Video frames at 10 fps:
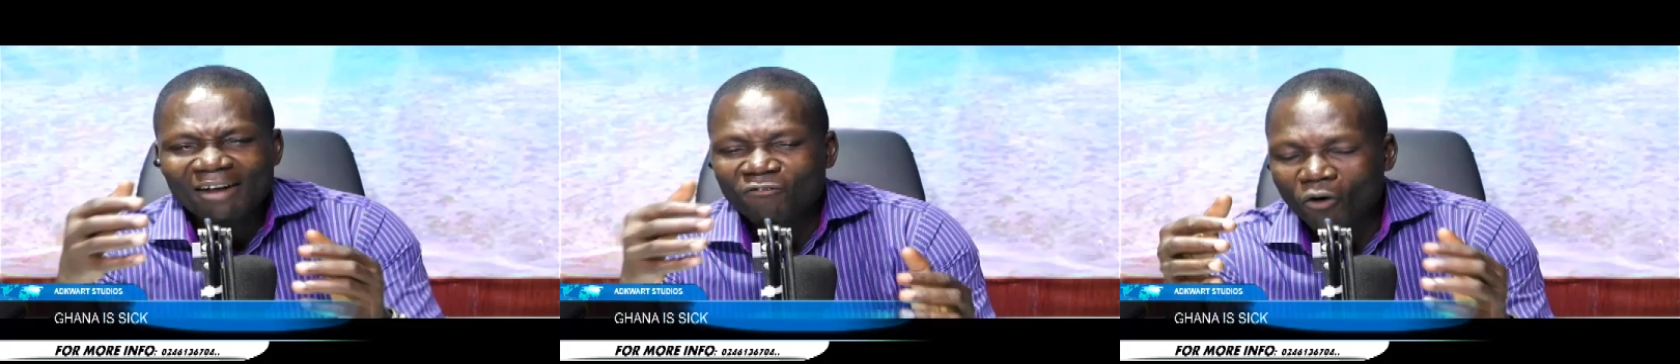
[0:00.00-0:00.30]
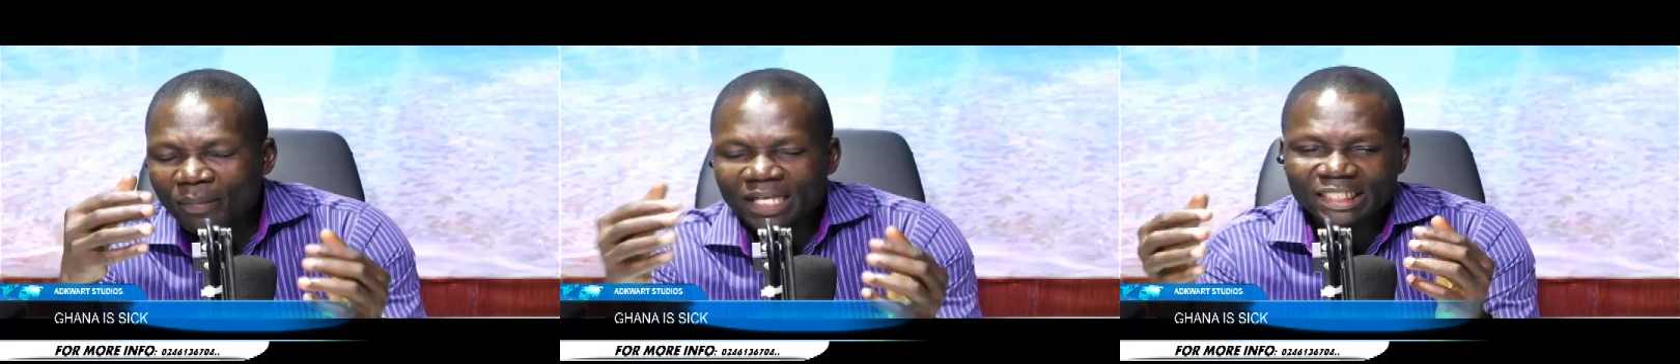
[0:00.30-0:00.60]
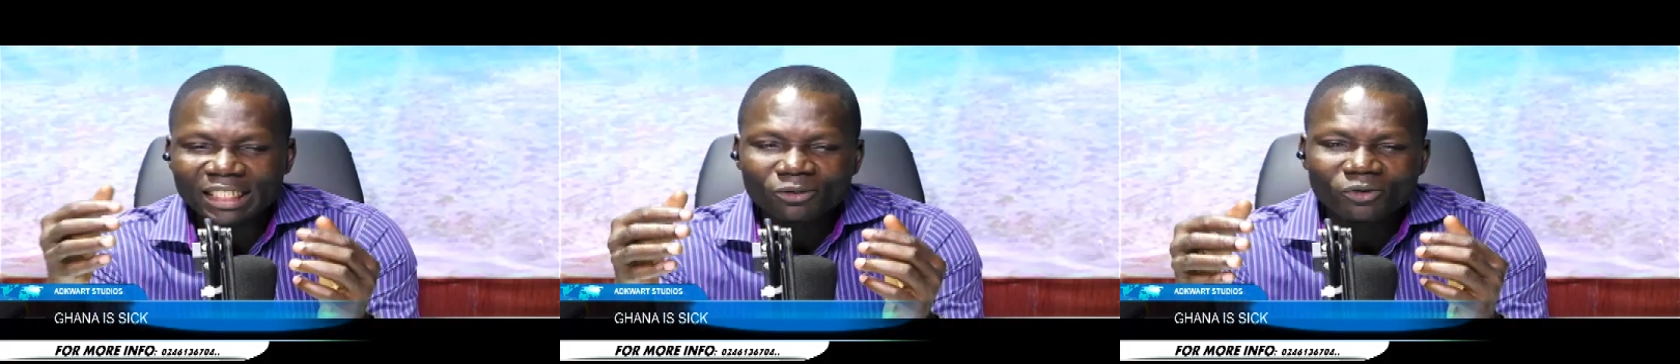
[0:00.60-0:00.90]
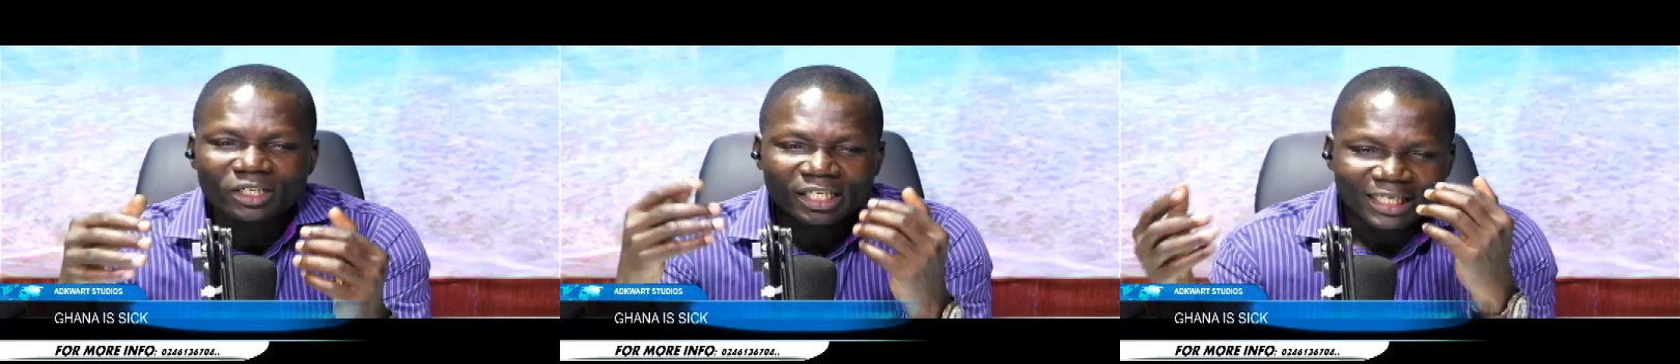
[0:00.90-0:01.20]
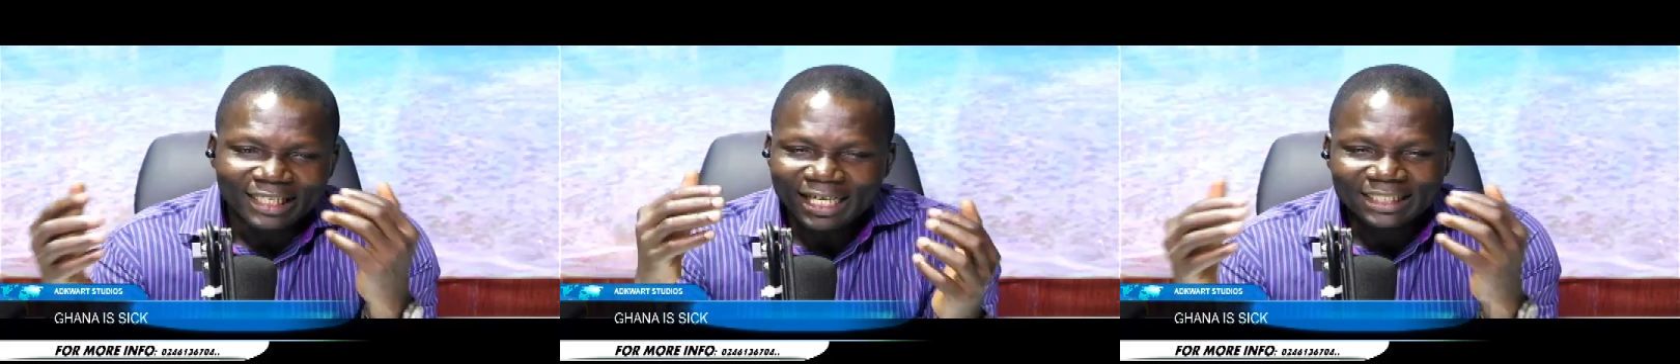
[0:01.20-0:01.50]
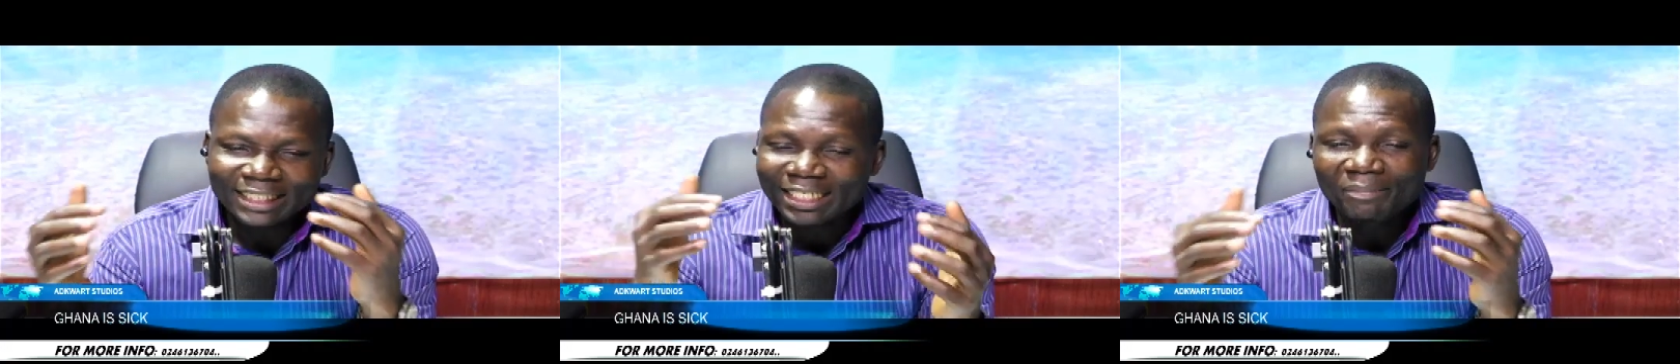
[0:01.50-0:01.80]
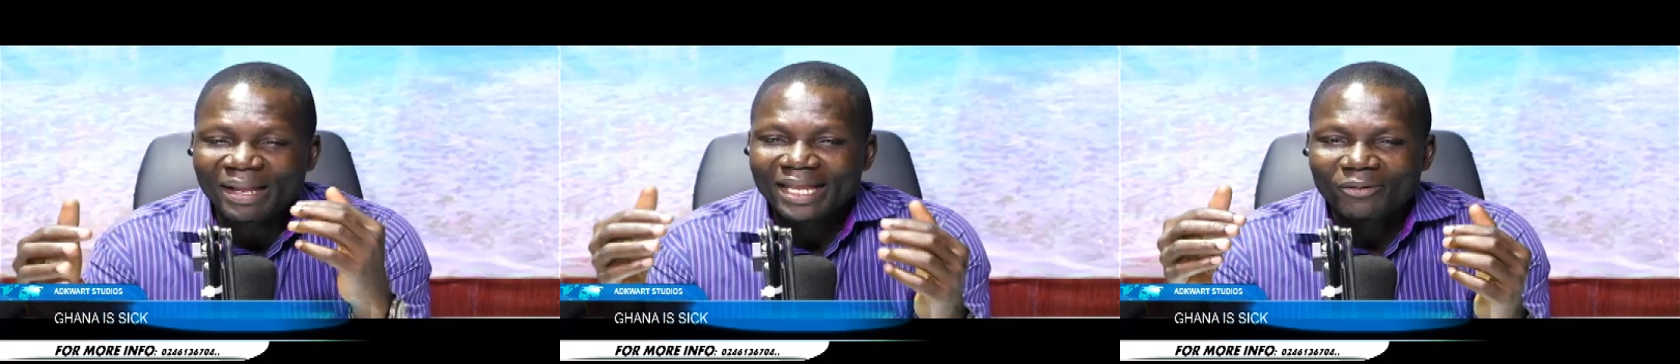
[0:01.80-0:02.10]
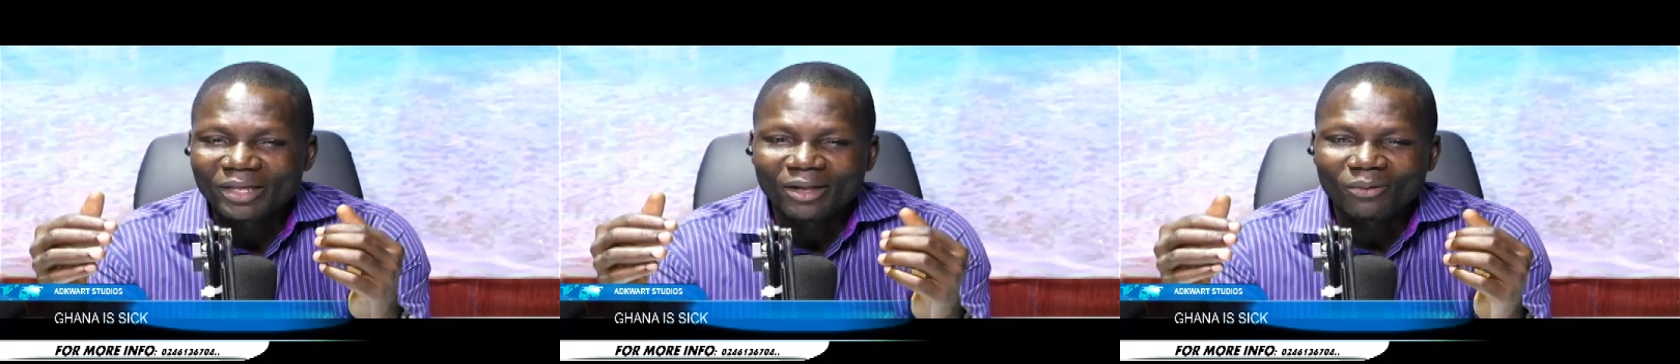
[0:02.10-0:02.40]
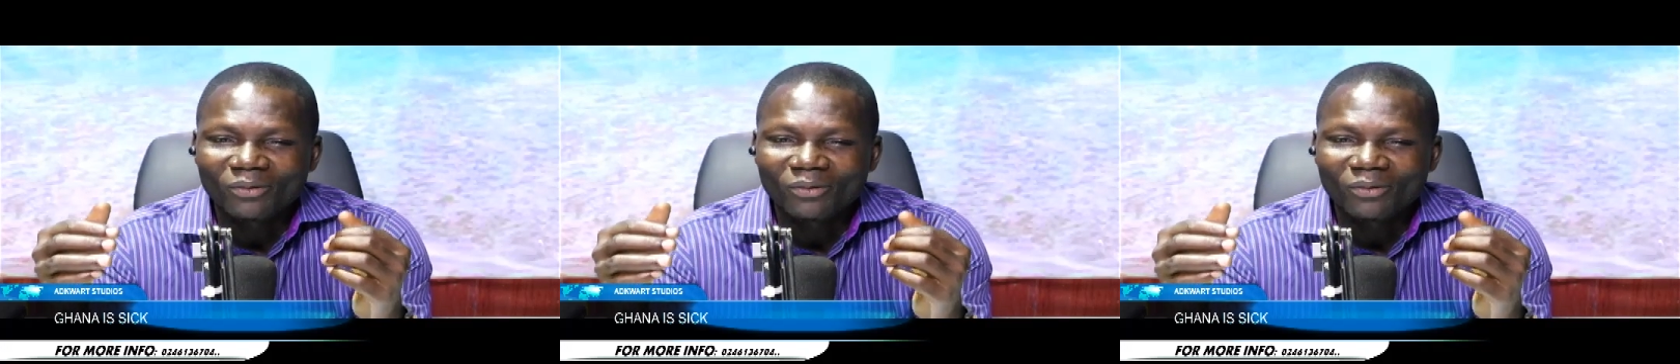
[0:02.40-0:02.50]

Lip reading: information no ye cheche ma ye ho